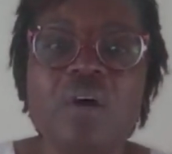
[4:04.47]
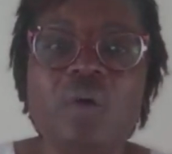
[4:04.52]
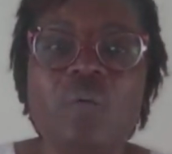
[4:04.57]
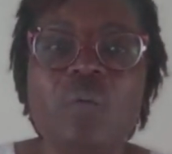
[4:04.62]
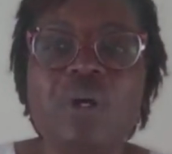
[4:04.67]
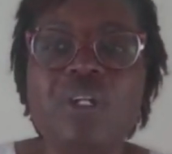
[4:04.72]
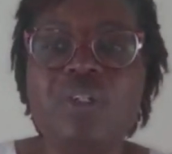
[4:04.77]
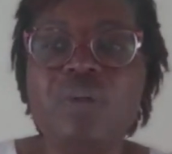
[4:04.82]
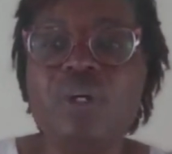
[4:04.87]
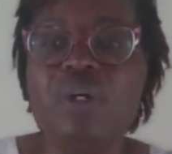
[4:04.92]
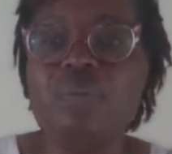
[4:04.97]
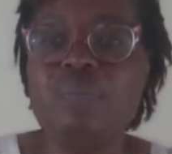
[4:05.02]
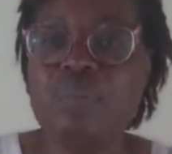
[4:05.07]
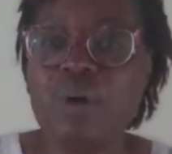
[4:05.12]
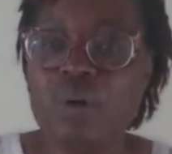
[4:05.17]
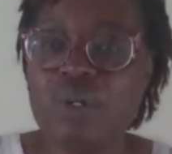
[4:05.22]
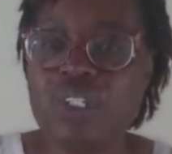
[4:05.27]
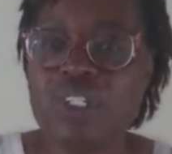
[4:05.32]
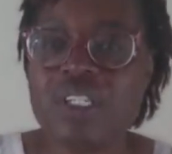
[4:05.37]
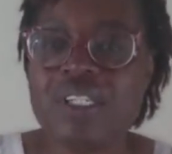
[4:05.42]
when your
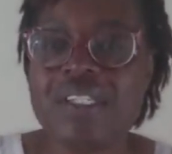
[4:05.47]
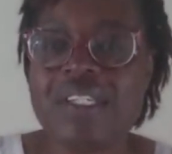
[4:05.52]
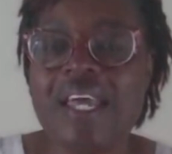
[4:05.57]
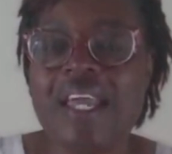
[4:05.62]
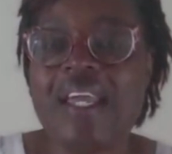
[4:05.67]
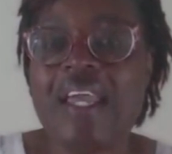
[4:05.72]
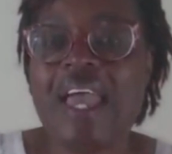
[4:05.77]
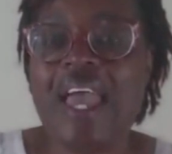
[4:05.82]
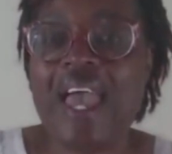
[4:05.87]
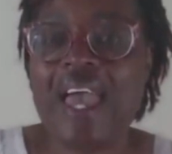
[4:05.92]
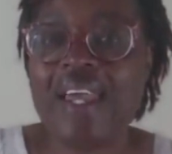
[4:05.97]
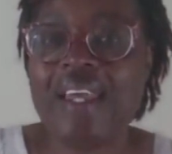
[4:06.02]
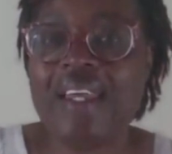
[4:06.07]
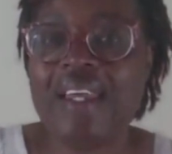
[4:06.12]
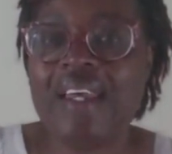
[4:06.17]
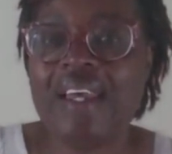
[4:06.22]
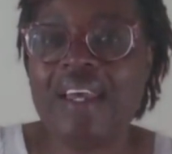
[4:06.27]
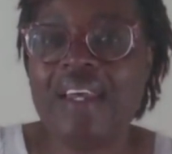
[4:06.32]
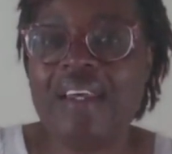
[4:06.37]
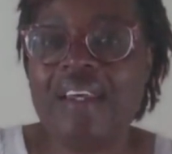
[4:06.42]
emotions like
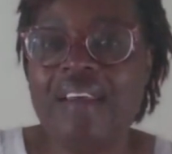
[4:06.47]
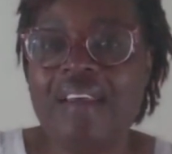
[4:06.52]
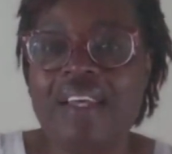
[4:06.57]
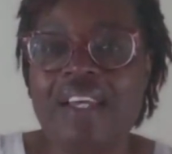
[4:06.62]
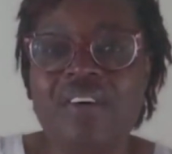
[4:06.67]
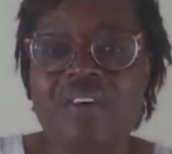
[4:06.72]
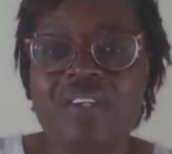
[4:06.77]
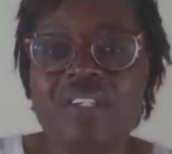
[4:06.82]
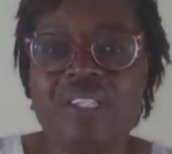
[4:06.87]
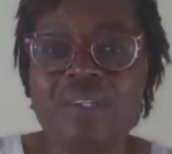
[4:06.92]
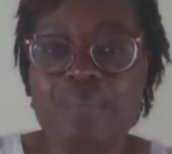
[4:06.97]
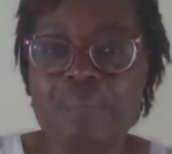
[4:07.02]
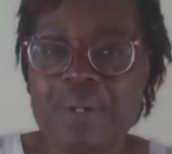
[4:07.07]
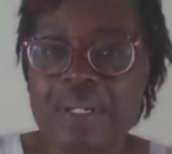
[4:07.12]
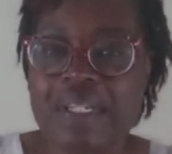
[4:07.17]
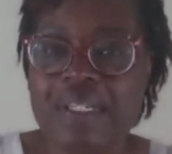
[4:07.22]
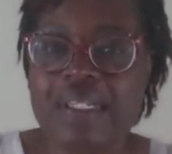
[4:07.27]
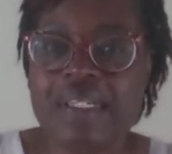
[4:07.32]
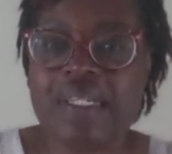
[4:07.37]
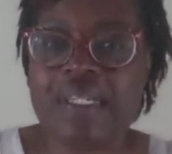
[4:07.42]
anger,
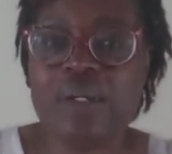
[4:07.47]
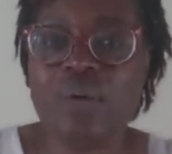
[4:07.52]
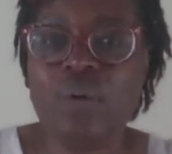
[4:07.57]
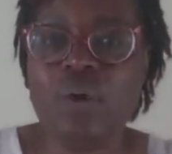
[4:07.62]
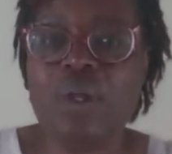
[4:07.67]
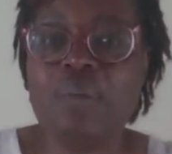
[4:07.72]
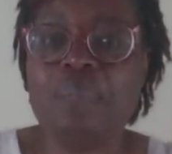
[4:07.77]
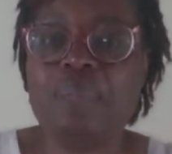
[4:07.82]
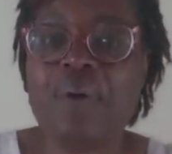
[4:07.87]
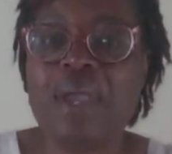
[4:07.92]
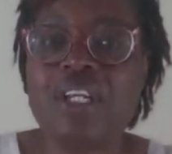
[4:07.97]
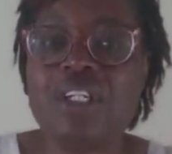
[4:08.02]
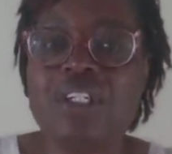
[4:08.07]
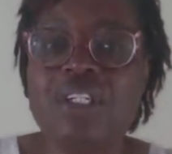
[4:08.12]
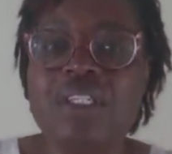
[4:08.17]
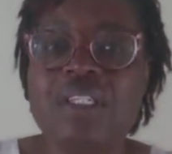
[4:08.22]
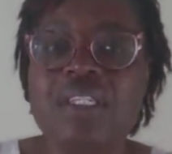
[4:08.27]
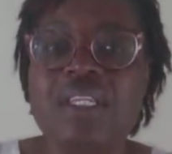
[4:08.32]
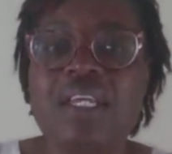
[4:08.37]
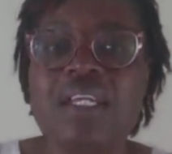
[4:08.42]
irritability, or
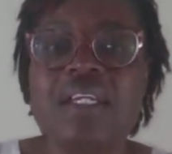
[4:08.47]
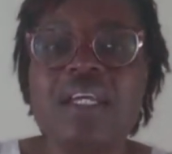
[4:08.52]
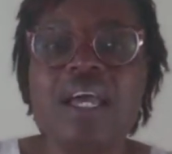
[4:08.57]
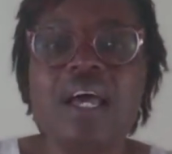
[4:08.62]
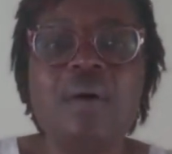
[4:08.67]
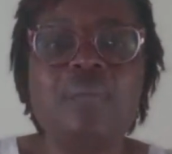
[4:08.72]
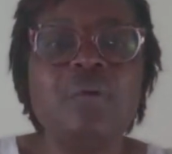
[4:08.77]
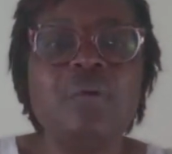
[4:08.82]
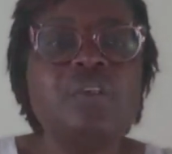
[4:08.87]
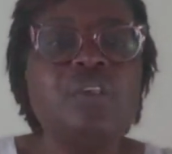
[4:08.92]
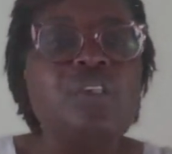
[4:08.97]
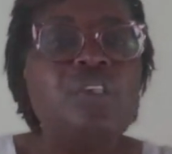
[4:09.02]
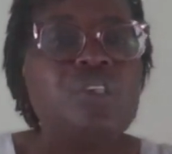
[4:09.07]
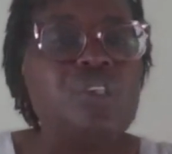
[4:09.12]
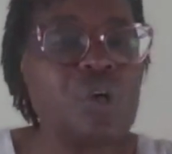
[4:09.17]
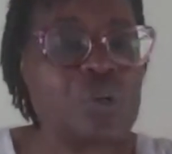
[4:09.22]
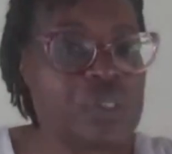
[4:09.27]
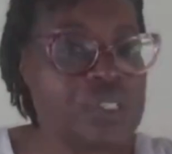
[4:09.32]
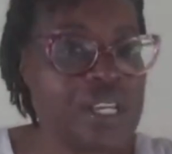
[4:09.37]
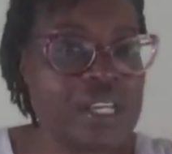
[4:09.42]
impatience can come on
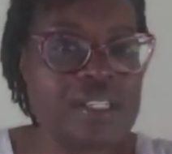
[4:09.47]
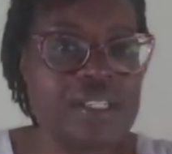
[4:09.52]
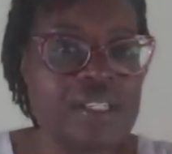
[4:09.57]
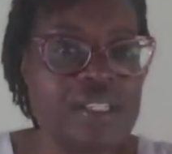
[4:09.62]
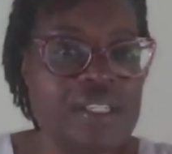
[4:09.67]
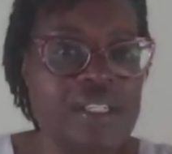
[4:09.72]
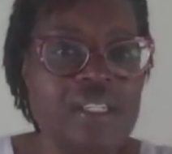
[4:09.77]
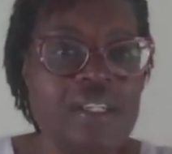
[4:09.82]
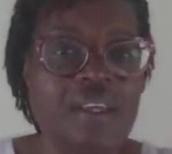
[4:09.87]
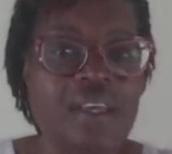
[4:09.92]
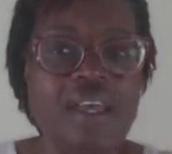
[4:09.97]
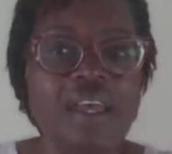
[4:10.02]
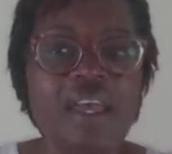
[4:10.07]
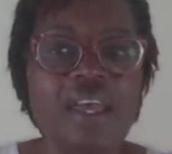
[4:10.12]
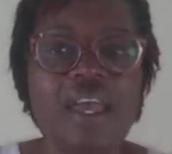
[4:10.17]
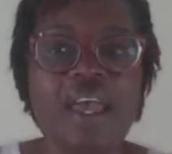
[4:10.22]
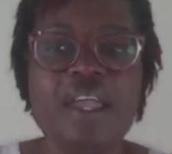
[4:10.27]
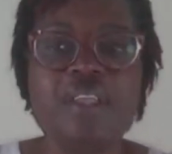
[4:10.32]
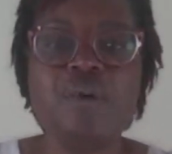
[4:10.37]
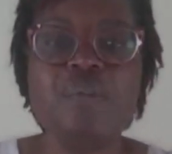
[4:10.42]
so suddenly,
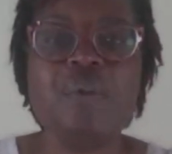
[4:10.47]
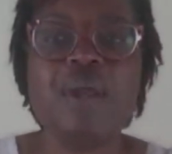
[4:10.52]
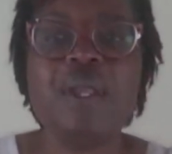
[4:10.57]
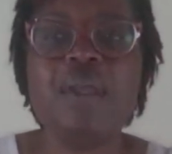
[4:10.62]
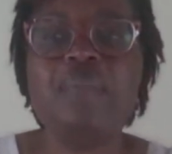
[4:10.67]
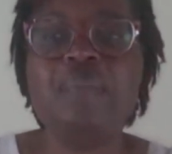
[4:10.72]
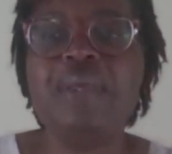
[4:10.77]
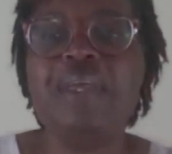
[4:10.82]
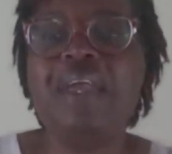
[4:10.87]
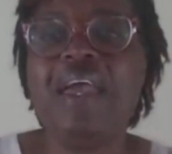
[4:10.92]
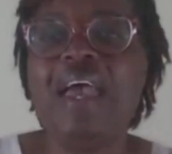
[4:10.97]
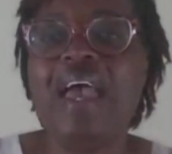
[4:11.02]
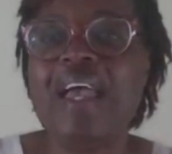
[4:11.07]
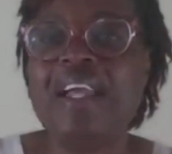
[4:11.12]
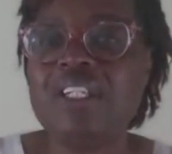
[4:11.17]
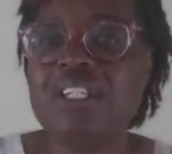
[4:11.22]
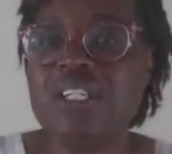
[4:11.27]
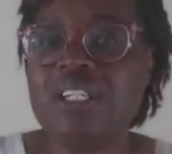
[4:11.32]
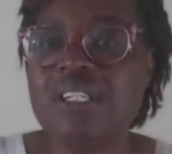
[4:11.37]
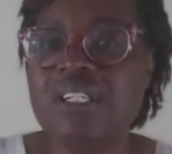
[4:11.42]
and you may be
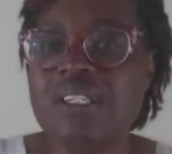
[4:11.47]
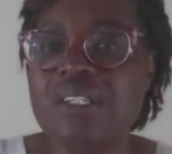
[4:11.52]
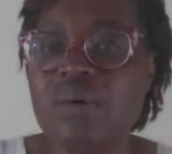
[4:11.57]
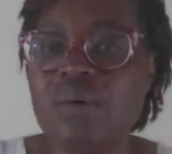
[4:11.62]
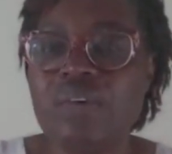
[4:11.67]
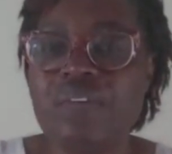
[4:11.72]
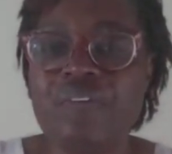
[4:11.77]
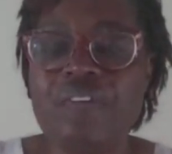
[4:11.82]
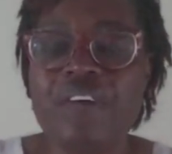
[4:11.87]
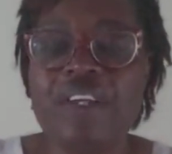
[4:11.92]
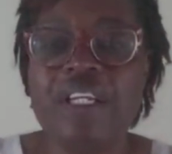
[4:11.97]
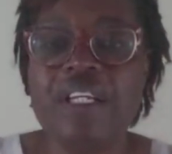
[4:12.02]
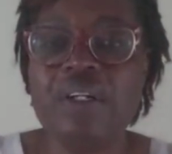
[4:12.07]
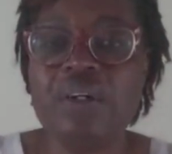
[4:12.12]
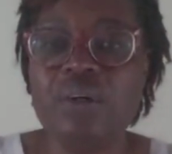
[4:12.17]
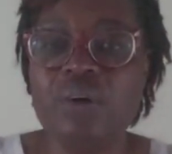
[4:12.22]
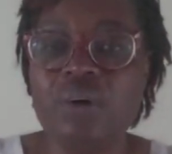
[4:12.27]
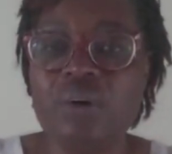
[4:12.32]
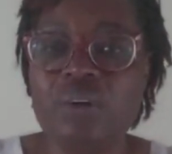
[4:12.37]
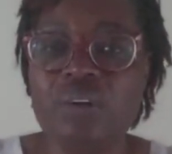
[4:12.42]
anxious or
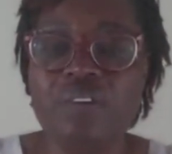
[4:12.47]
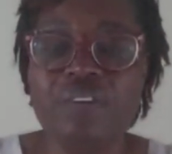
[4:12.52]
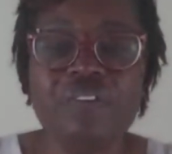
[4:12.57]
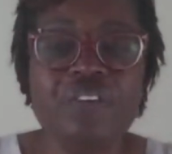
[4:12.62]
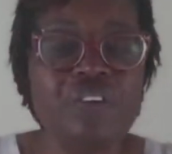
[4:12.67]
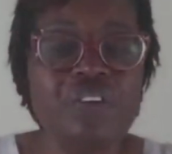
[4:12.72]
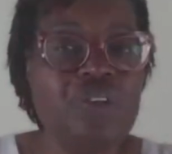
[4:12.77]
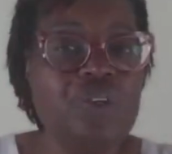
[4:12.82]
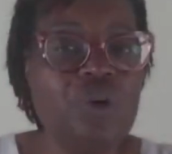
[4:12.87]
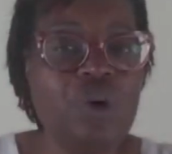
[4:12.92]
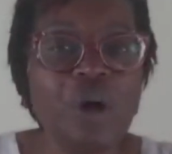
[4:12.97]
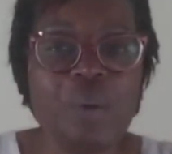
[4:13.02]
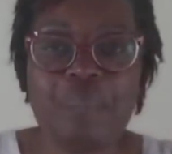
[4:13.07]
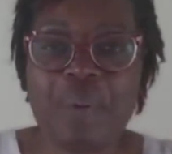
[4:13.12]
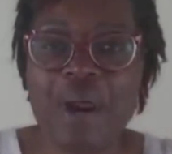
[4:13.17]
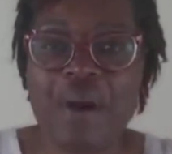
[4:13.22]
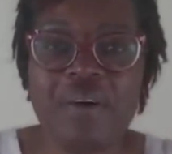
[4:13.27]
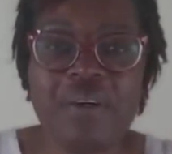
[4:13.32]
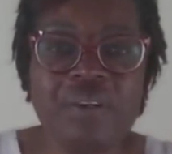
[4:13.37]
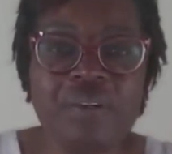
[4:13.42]
feeling low for no
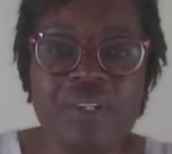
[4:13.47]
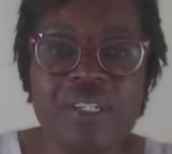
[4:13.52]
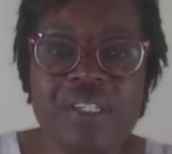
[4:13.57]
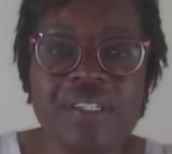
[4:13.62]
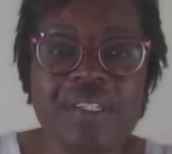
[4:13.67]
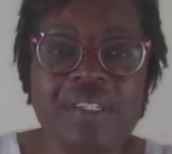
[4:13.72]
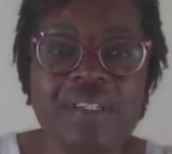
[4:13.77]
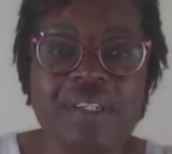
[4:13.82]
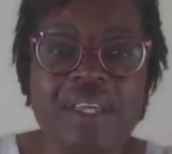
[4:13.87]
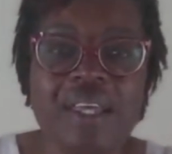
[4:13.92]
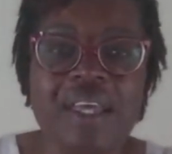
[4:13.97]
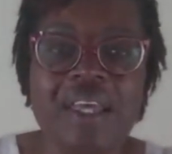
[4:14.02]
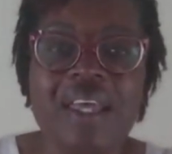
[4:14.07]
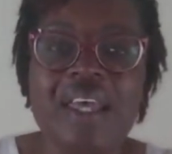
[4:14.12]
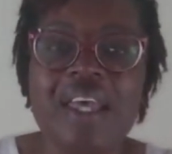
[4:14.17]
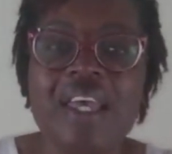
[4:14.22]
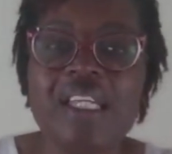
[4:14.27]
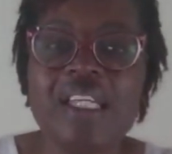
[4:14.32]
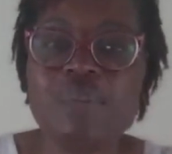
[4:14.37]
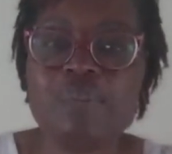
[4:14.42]
apparent reason,
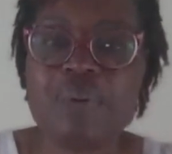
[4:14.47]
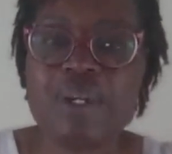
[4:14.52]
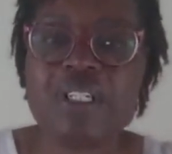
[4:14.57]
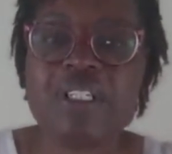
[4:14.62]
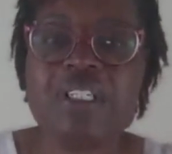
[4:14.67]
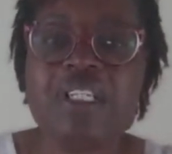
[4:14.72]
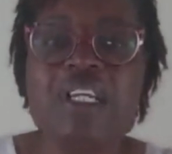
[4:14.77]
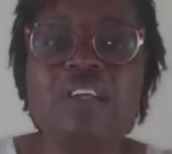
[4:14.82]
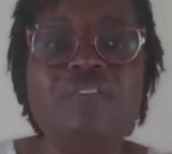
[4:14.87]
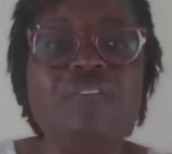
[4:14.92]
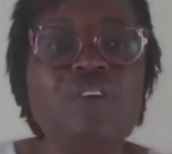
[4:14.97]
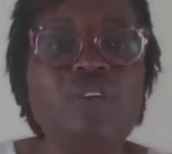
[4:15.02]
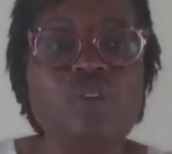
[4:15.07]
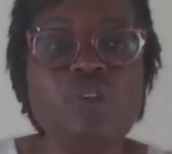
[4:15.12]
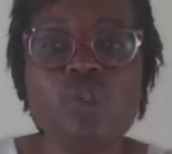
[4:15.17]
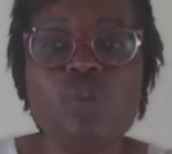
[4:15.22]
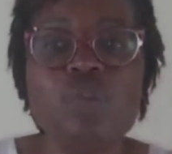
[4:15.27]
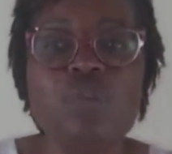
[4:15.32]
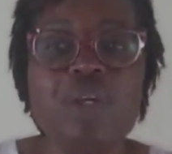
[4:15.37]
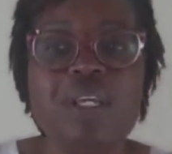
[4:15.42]
especially if you
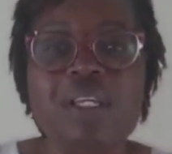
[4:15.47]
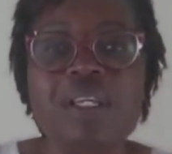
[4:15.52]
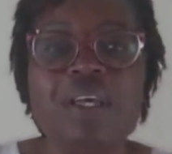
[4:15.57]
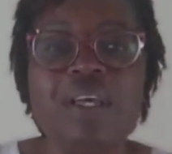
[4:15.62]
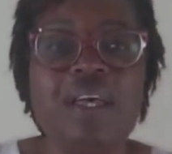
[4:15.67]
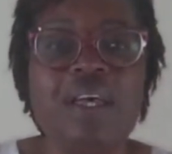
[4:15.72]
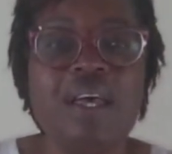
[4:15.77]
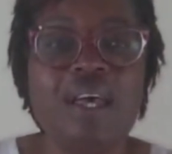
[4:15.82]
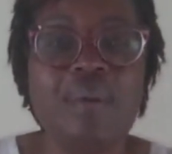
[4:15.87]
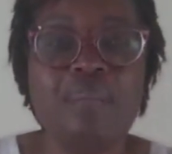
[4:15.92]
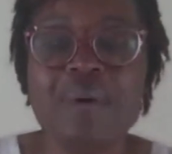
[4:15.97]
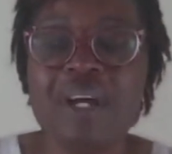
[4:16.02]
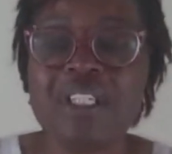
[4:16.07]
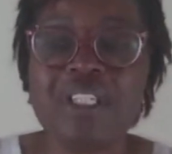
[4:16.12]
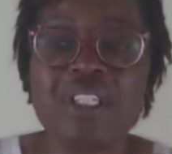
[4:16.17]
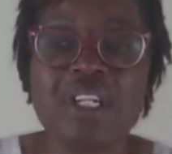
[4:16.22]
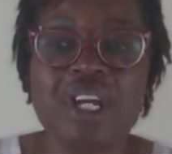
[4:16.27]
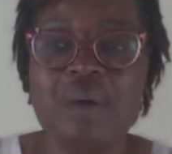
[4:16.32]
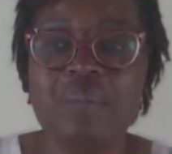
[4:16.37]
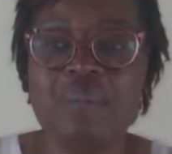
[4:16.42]
used to be a
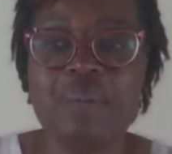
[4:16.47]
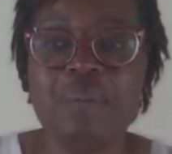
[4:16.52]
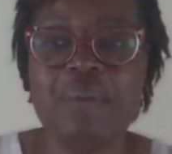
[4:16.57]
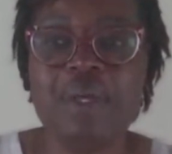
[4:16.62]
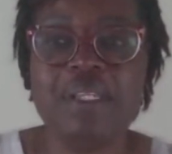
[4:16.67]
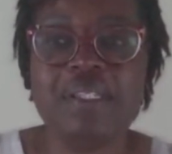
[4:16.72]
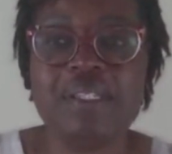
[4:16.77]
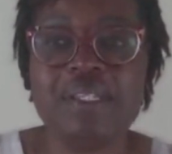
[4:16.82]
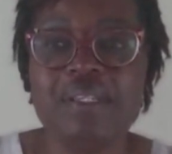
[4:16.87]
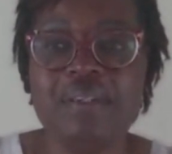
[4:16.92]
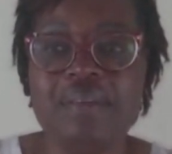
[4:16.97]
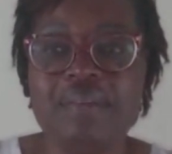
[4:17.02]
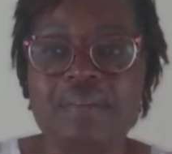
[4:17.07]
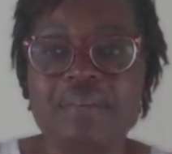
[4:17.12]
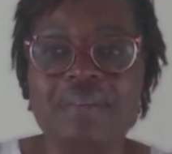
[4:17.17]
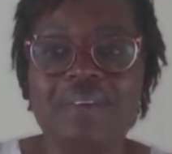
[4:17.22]
much calmer person?